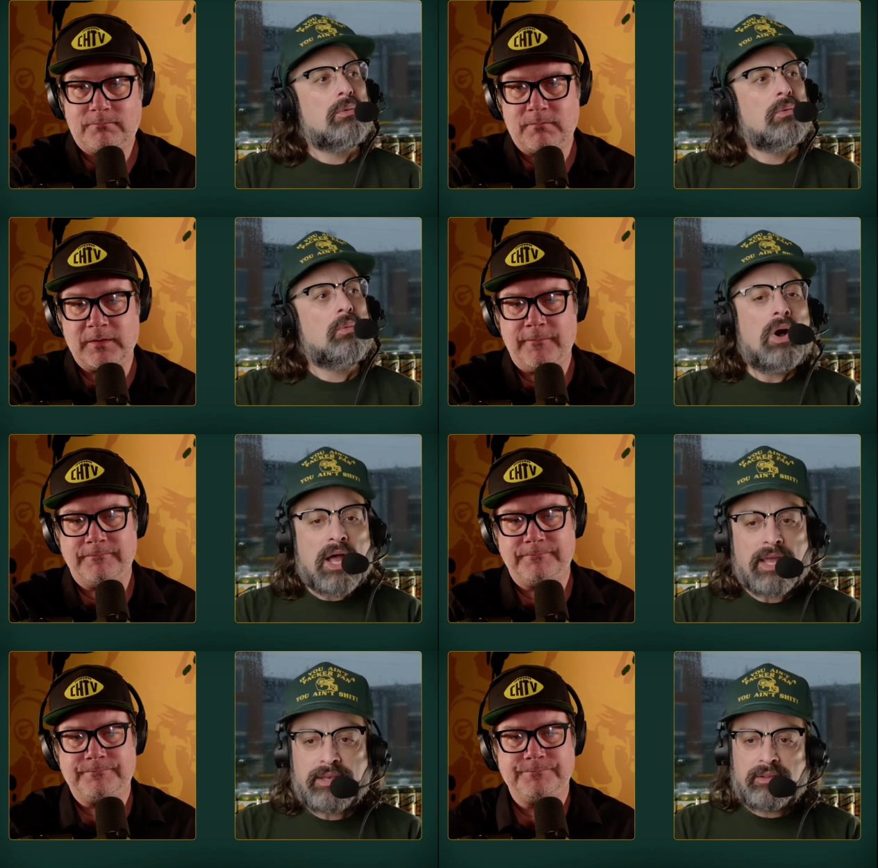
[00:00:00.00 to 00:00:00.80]

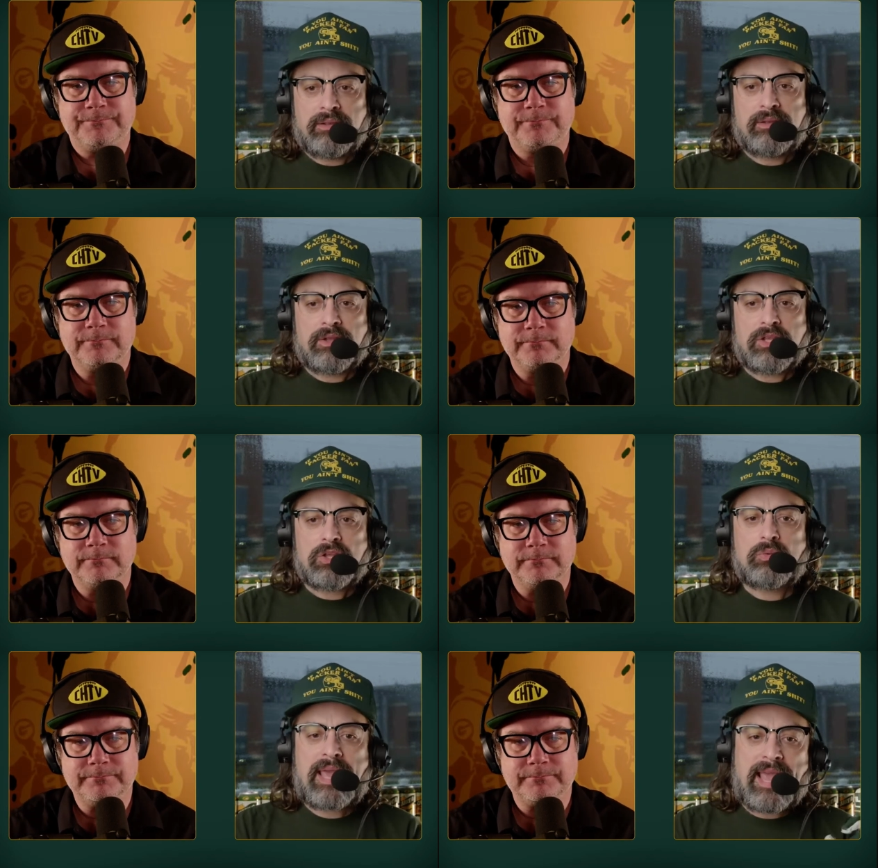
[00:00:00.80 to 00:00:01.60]
Speaker 1: One,
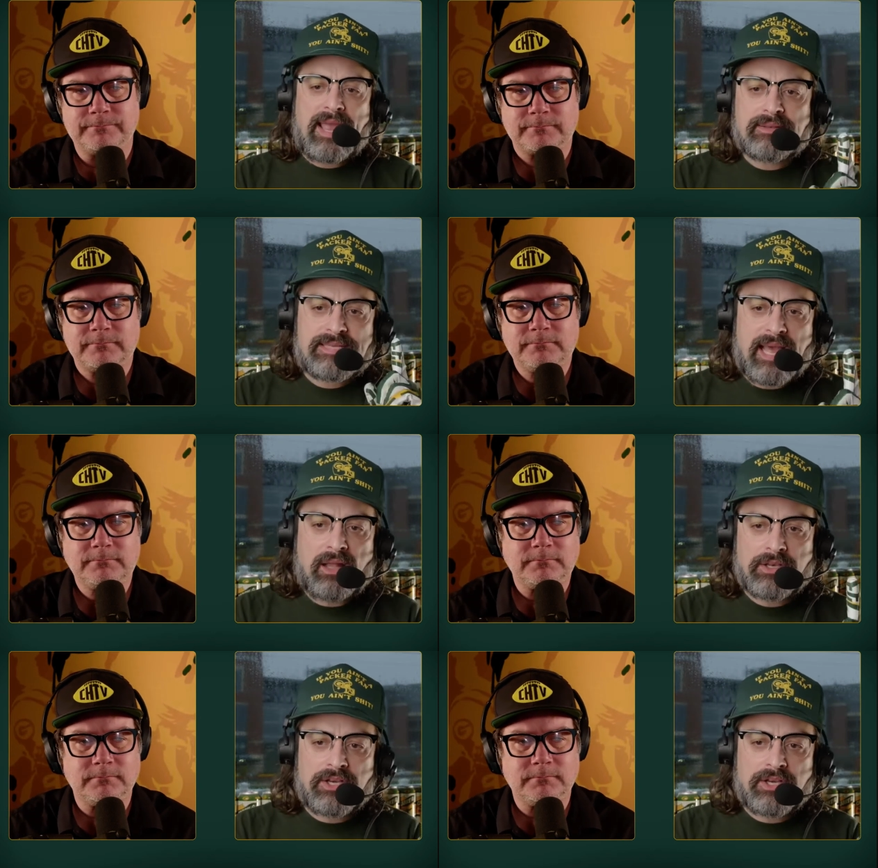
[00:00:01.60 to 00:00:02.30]
you can't tell